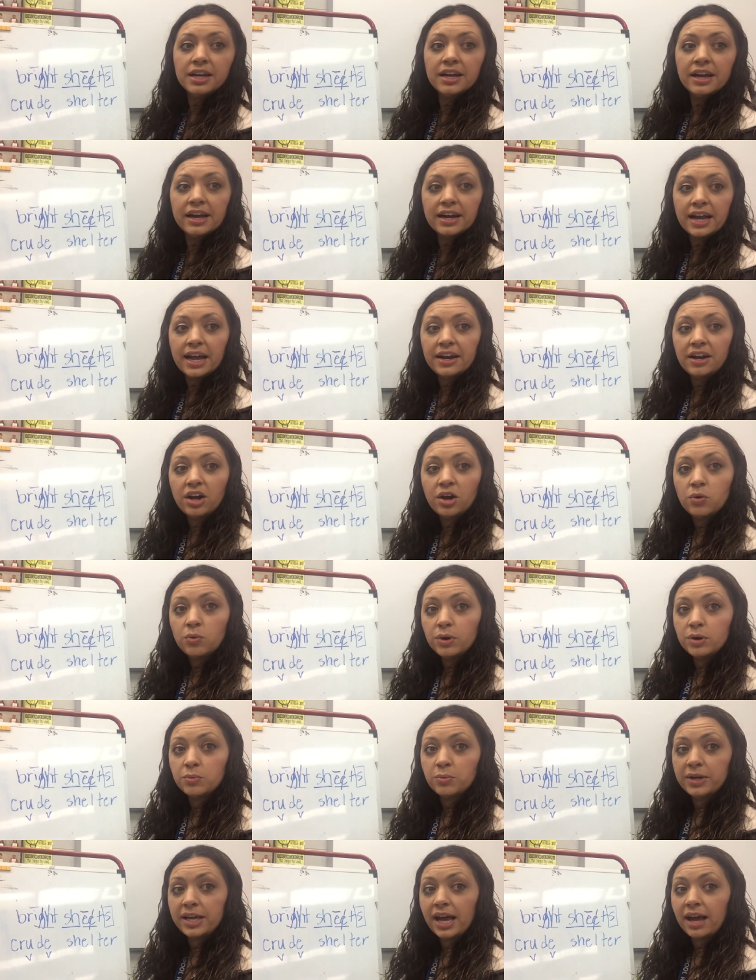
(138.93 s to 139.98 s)
And I know
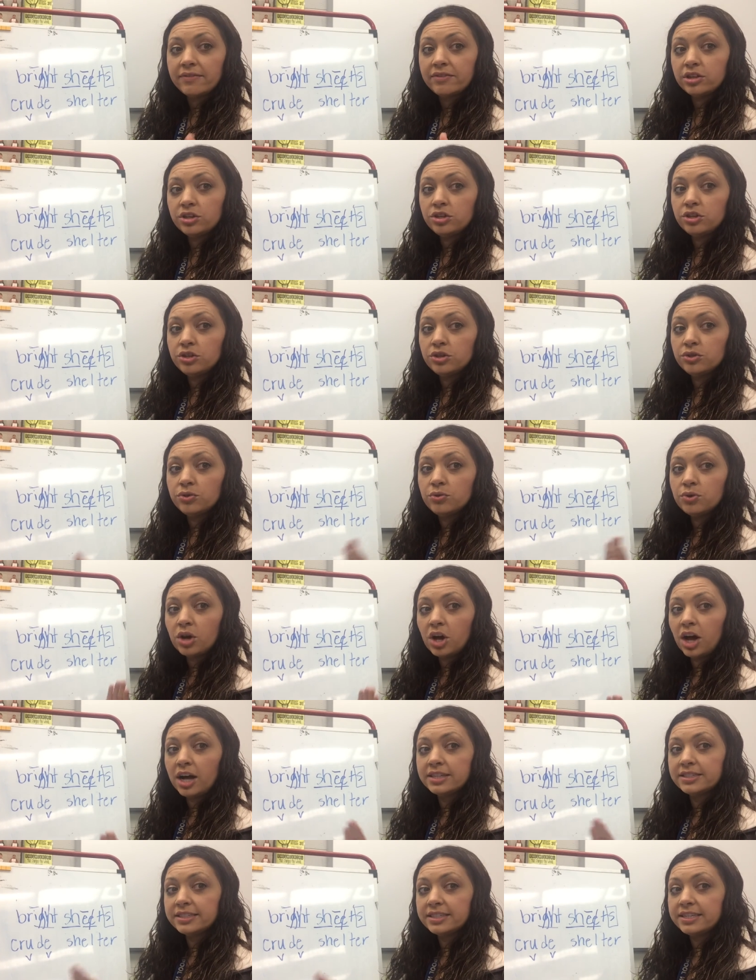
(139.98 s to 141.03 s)
when we have a U
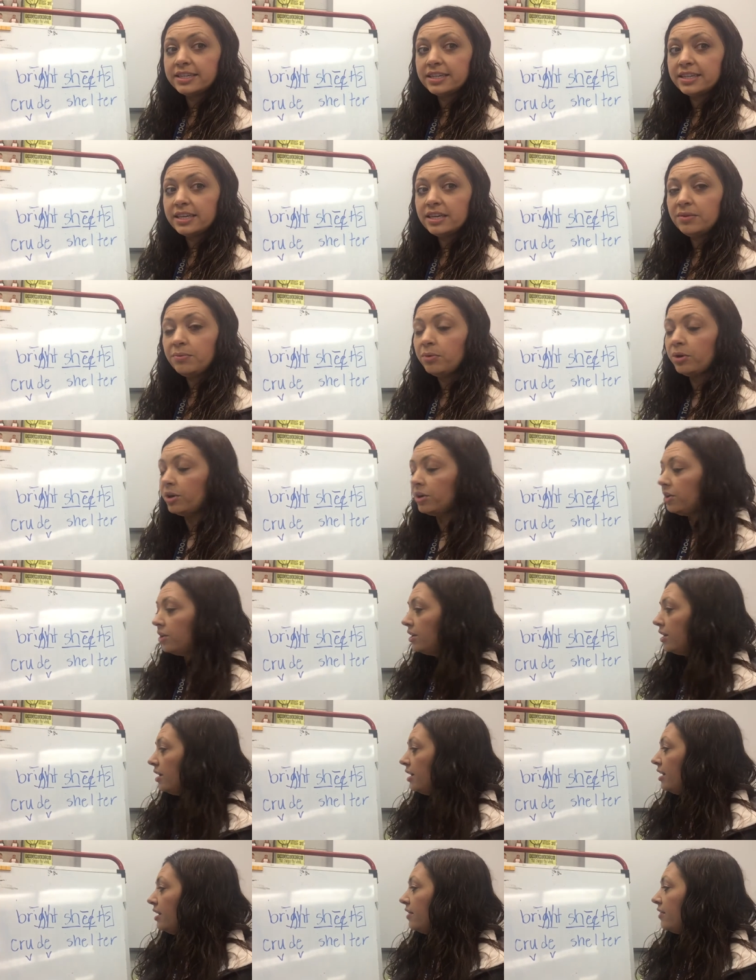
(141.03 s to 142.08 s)
consonant E word,
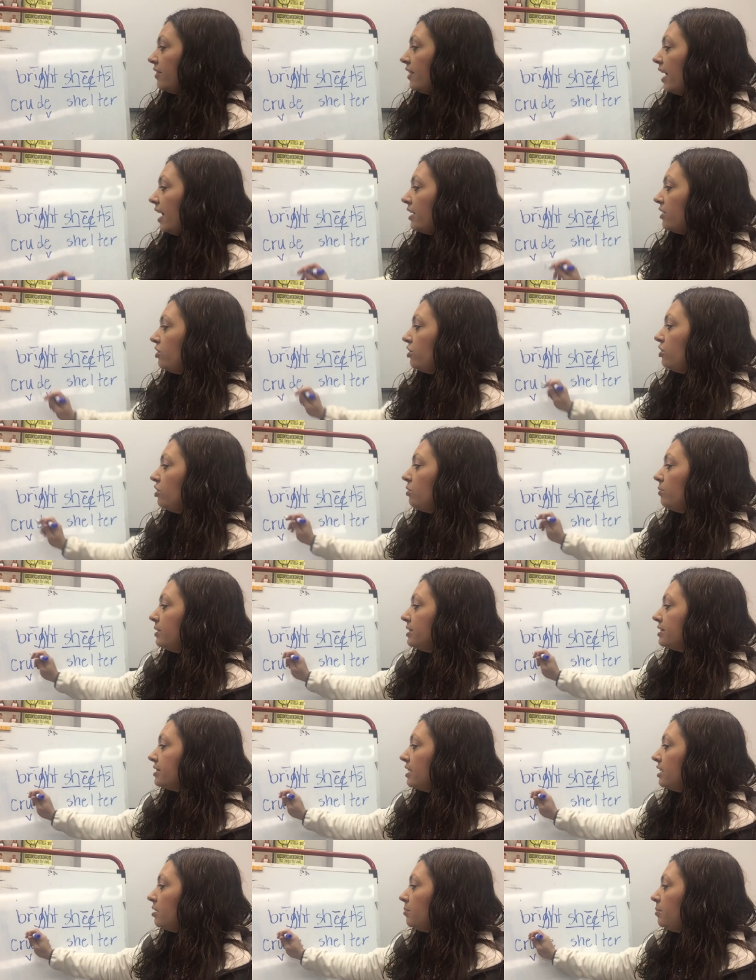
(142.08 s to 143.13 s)
that U is
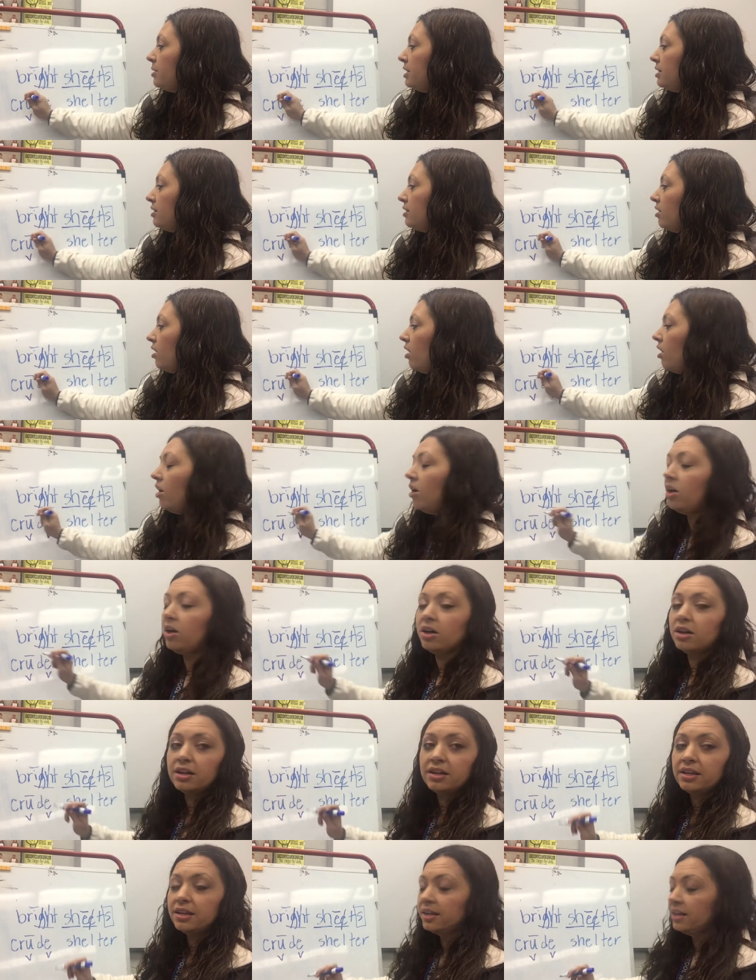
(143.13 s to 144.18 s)
going to be
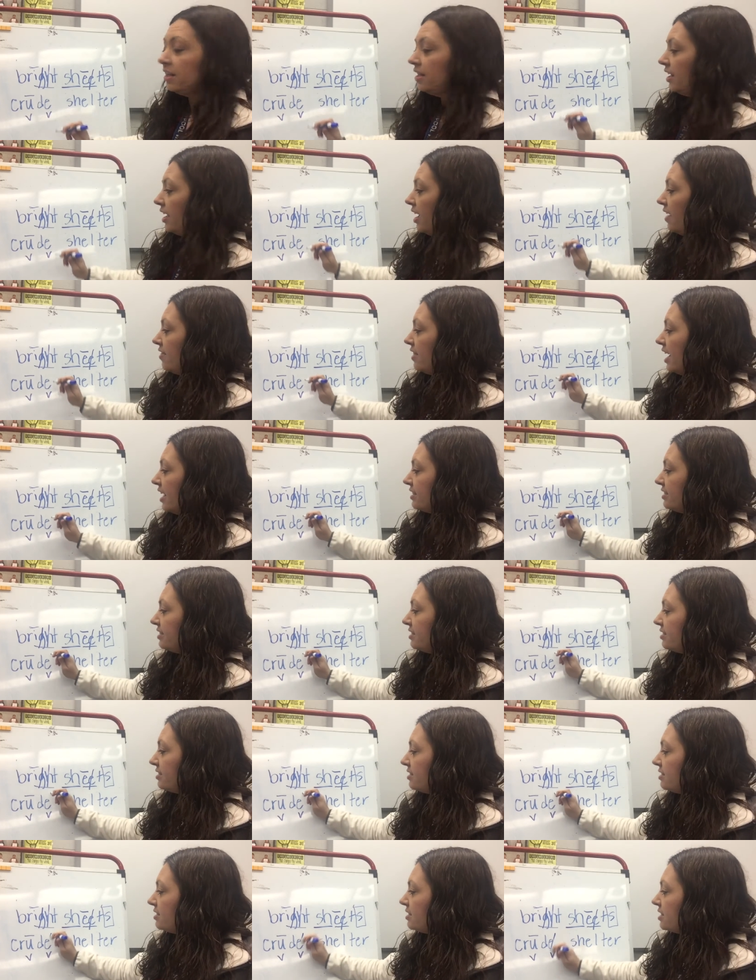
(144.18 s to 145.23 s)
long and that
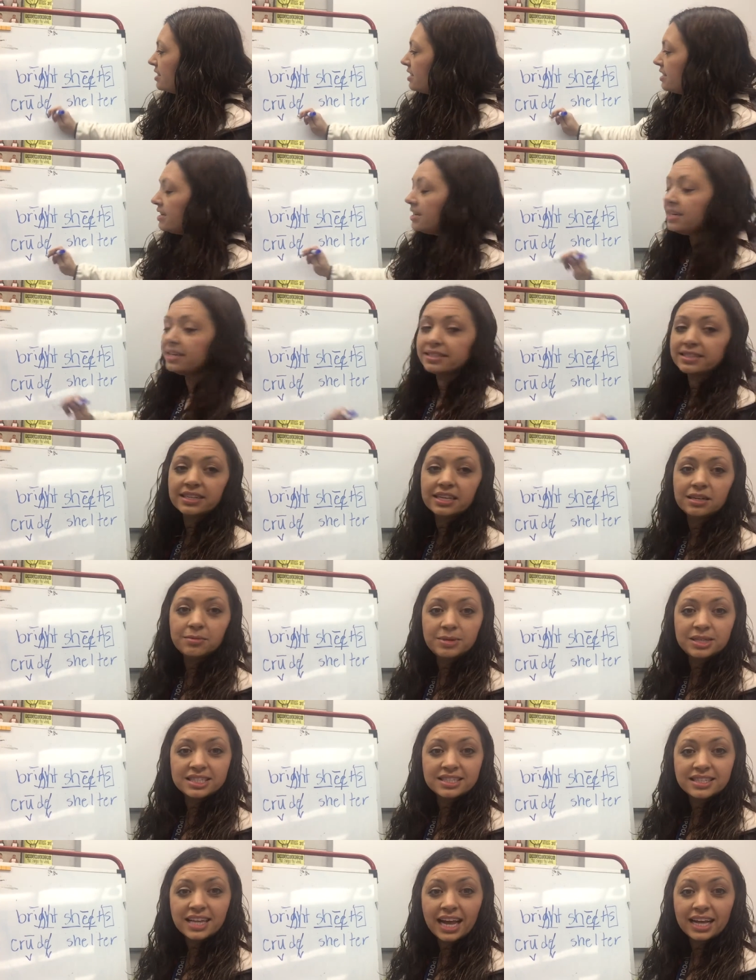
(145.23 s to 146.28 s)
sneaky E is going to be
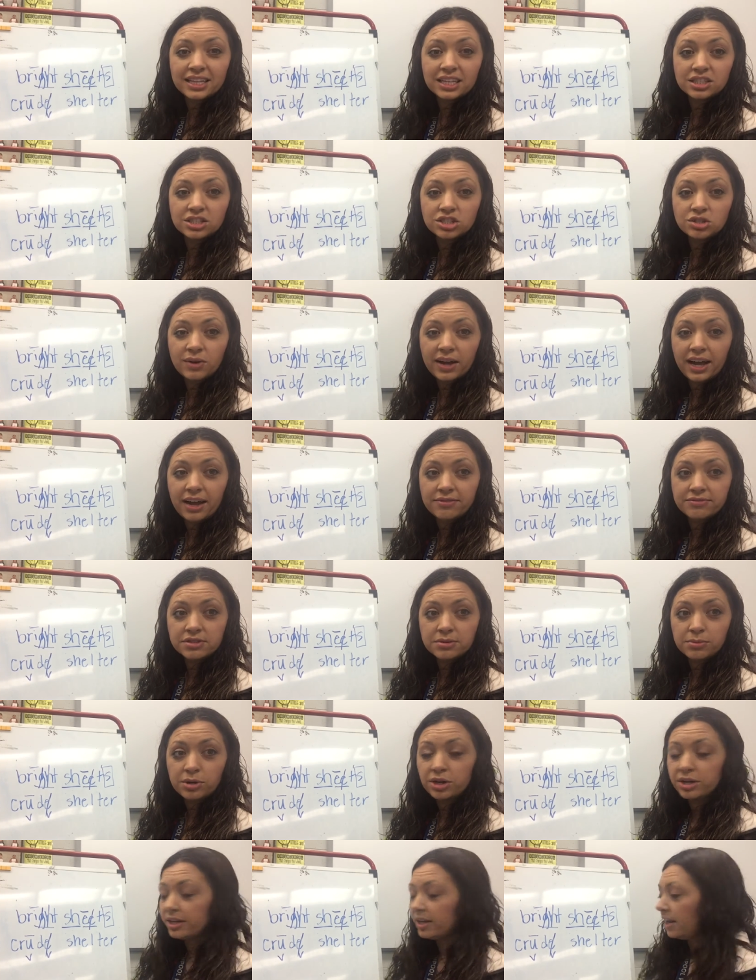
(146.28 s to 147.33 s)
silent. So I have to
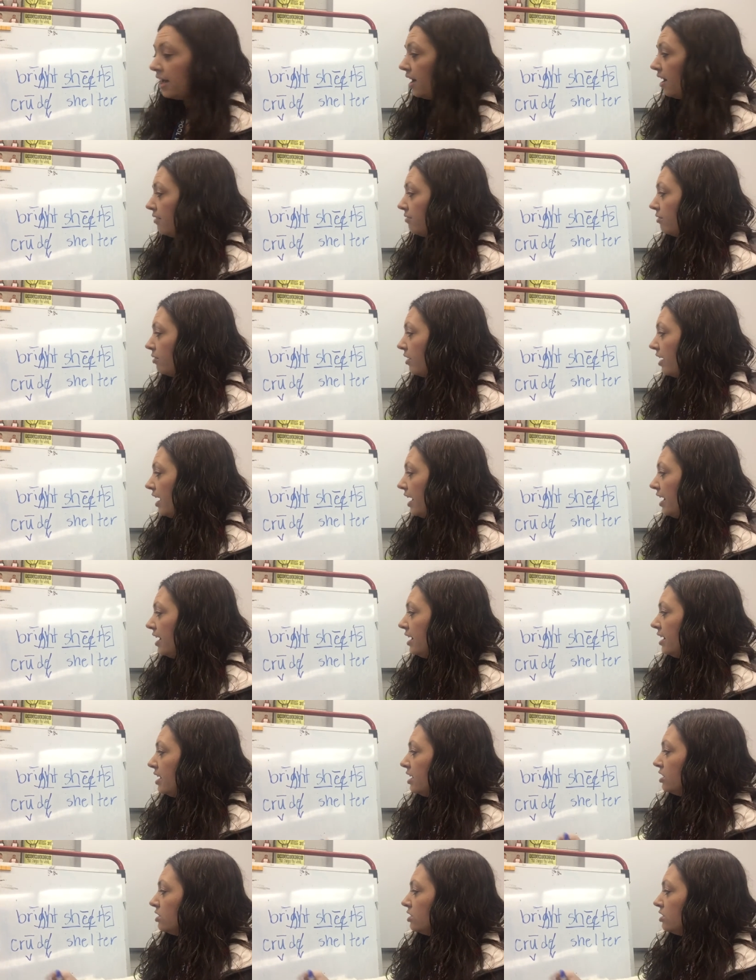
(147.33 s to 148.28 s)
mark it off, okay?